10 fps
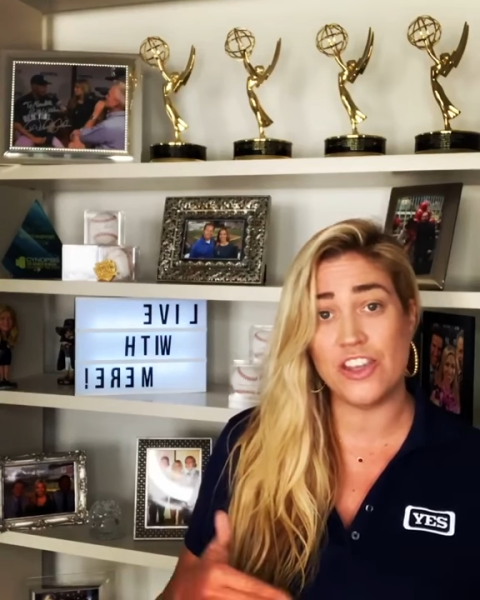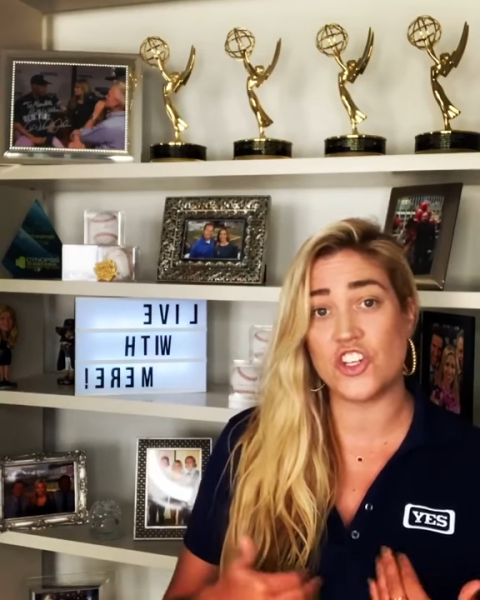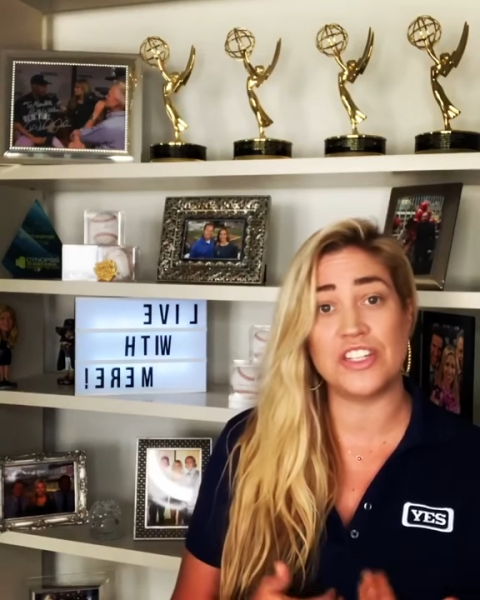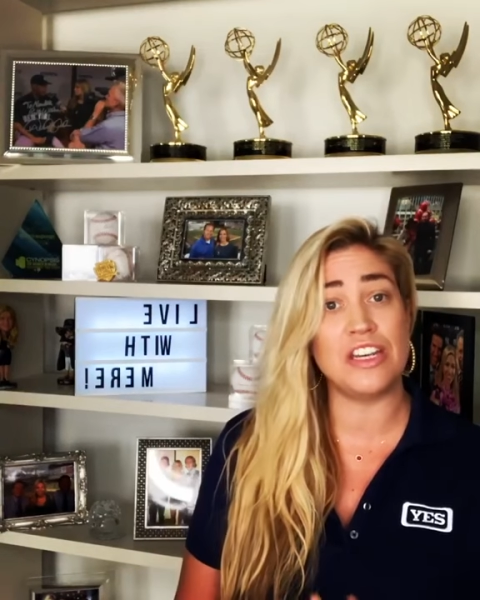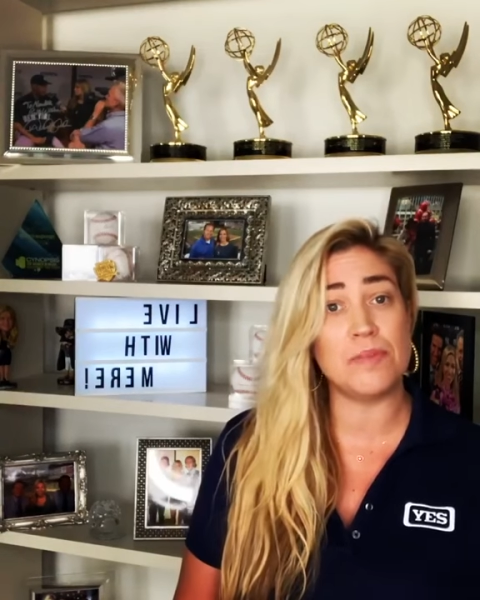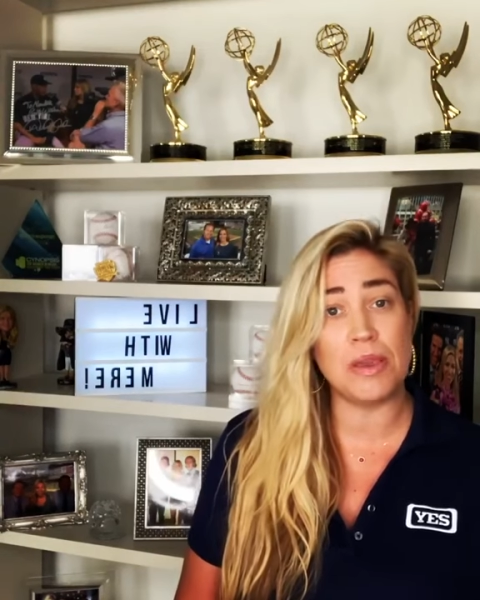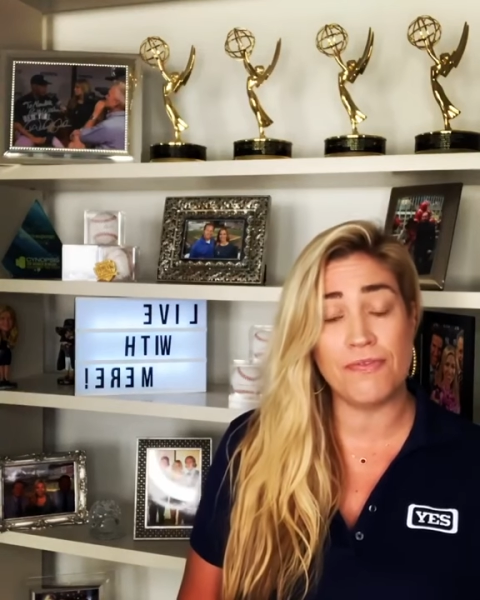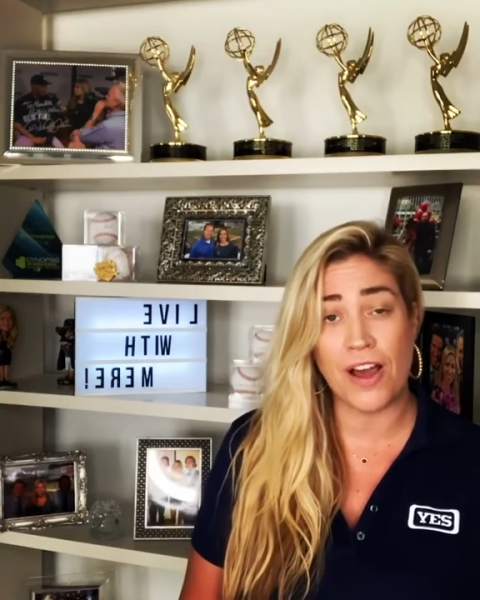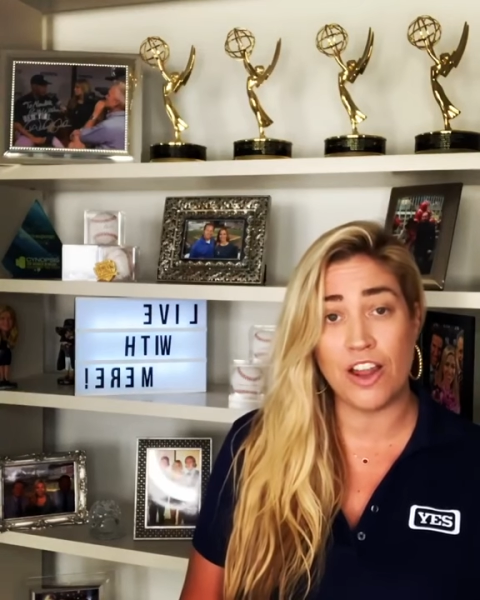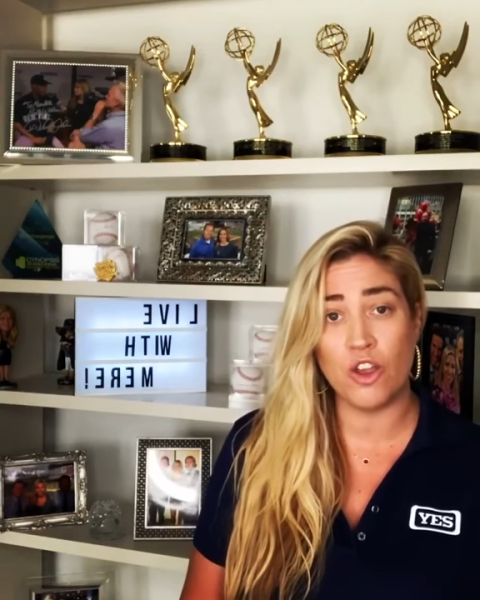you just need to be
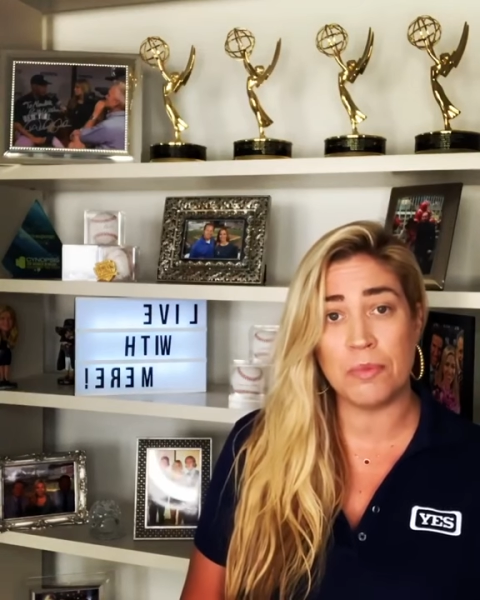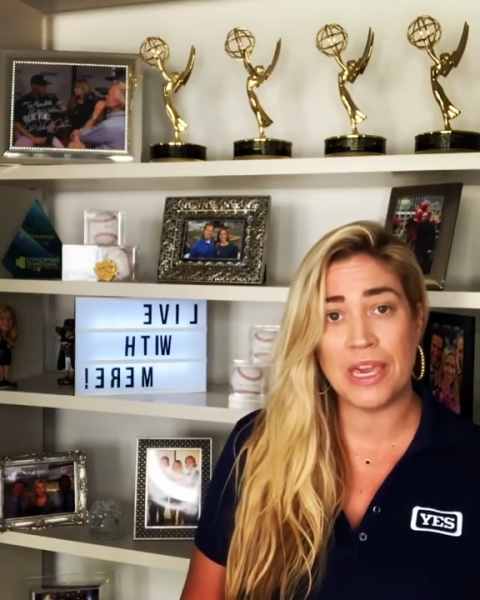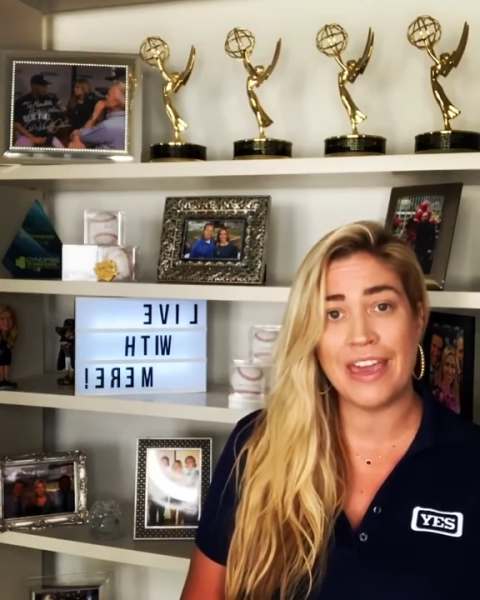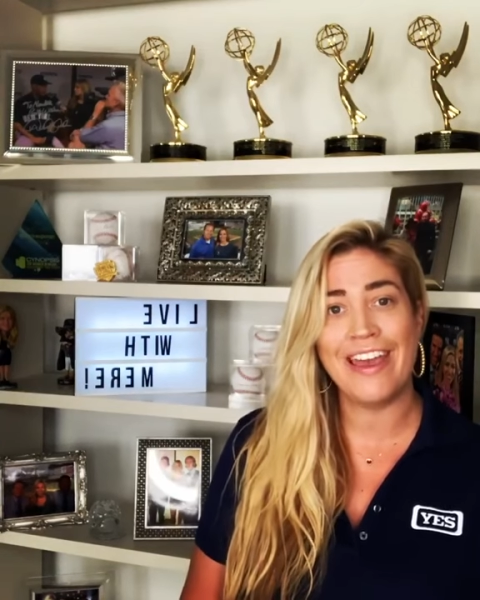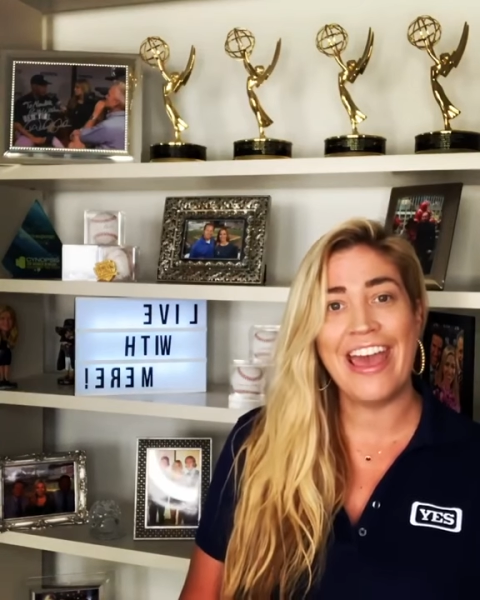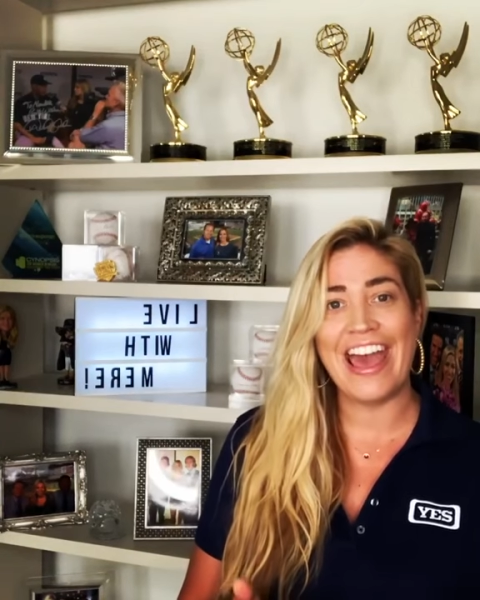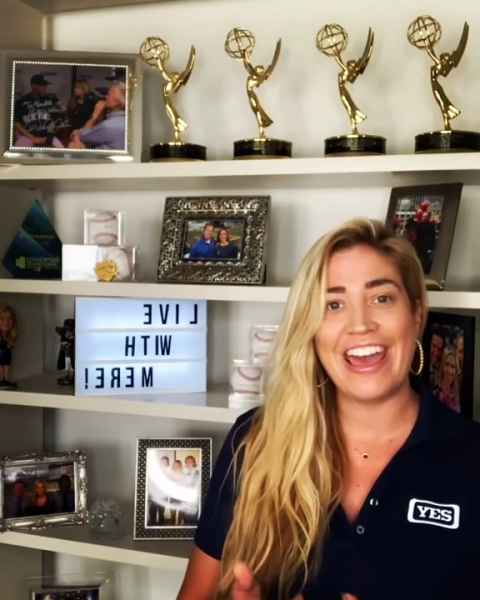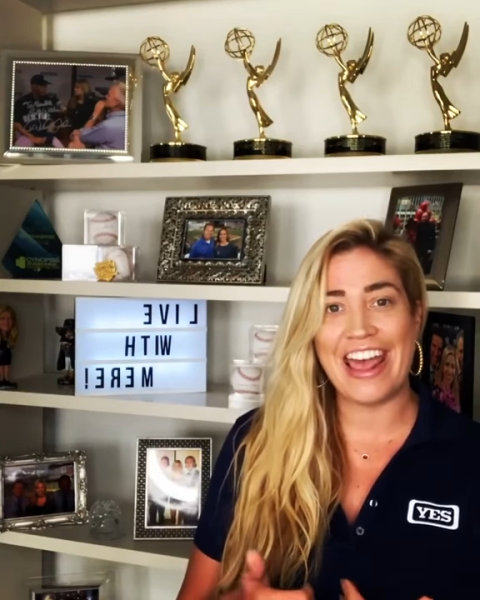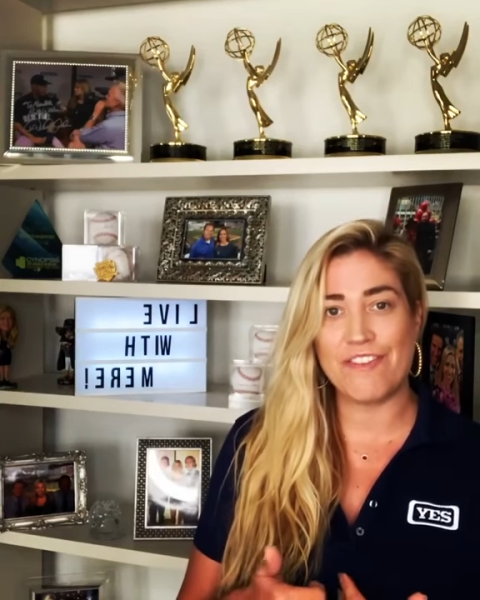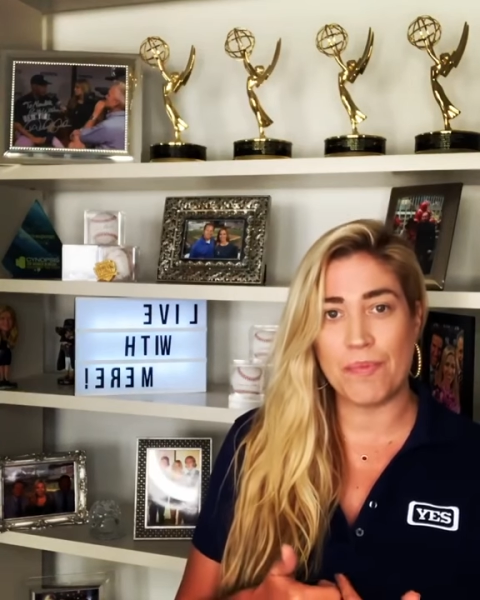following me
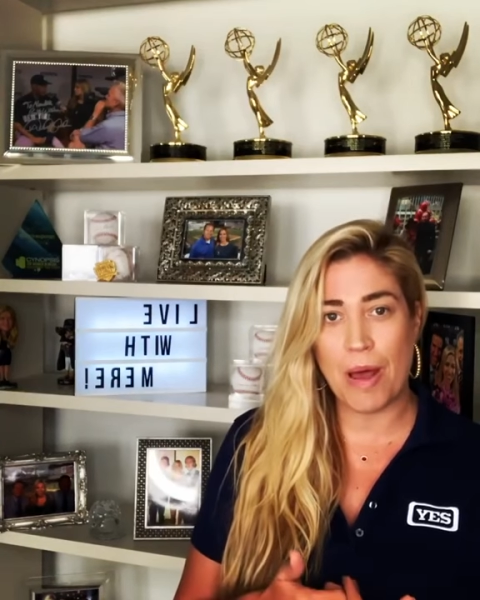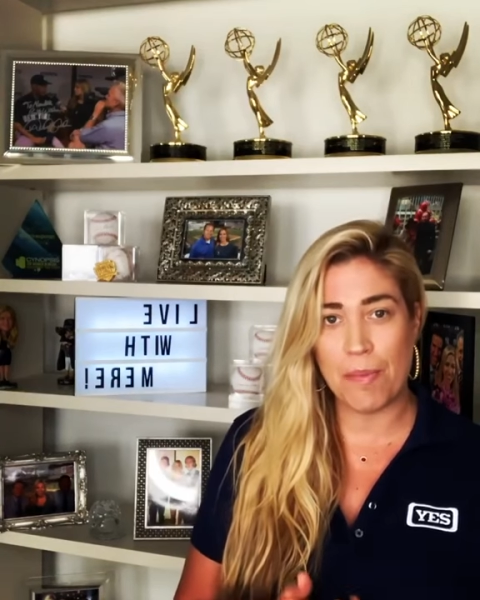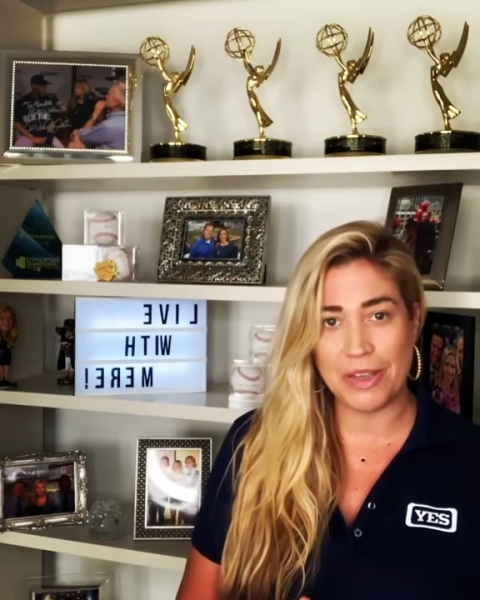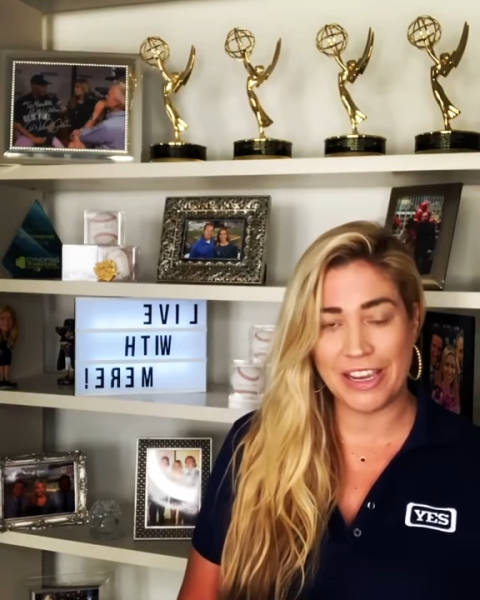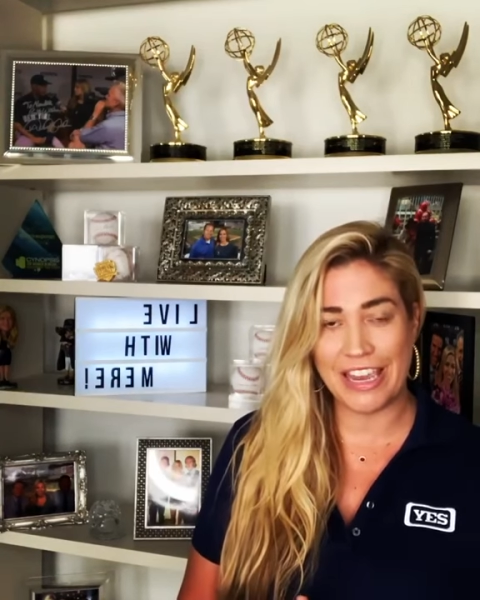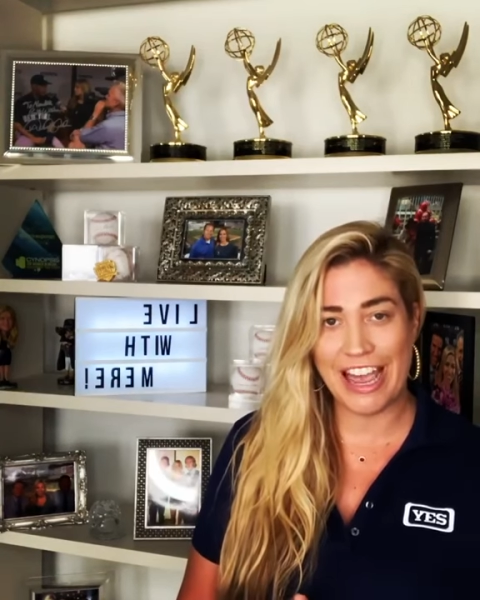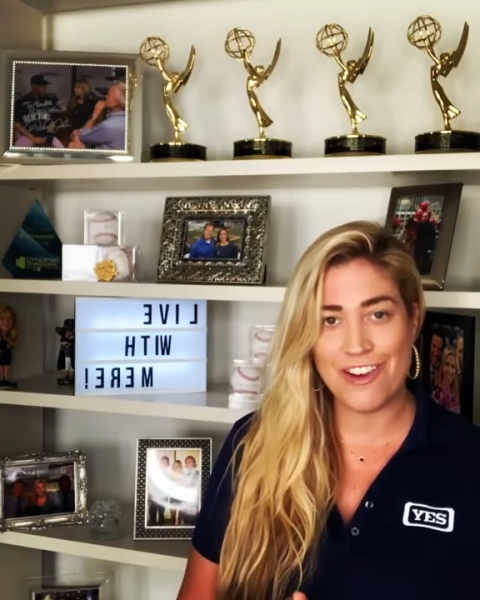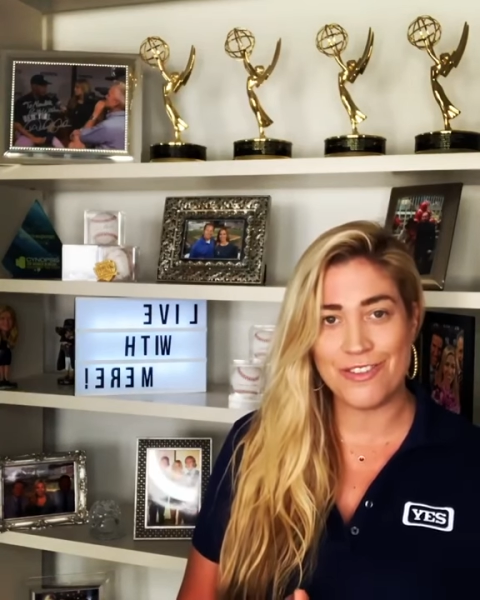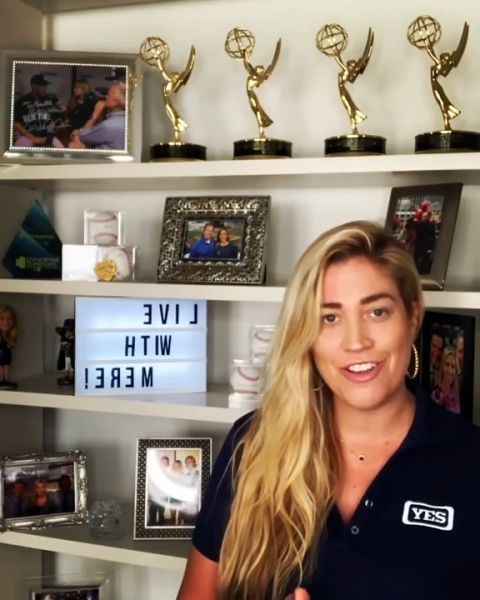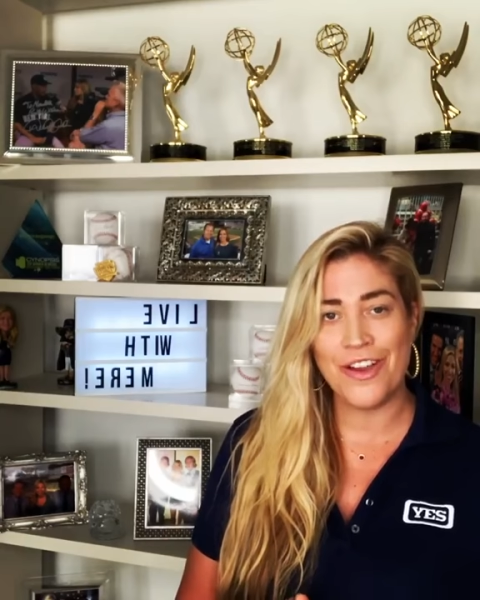and have a public
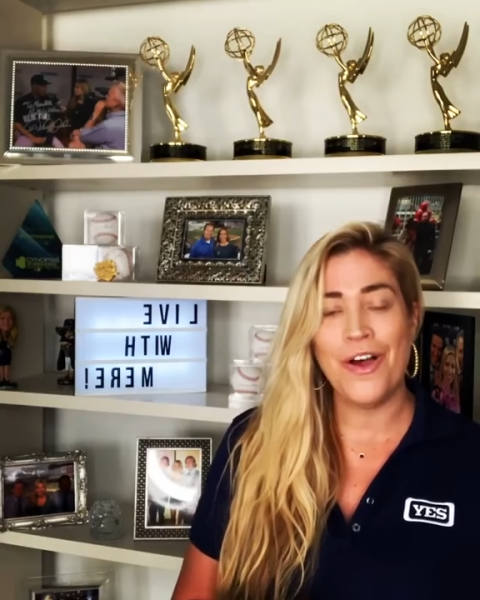account.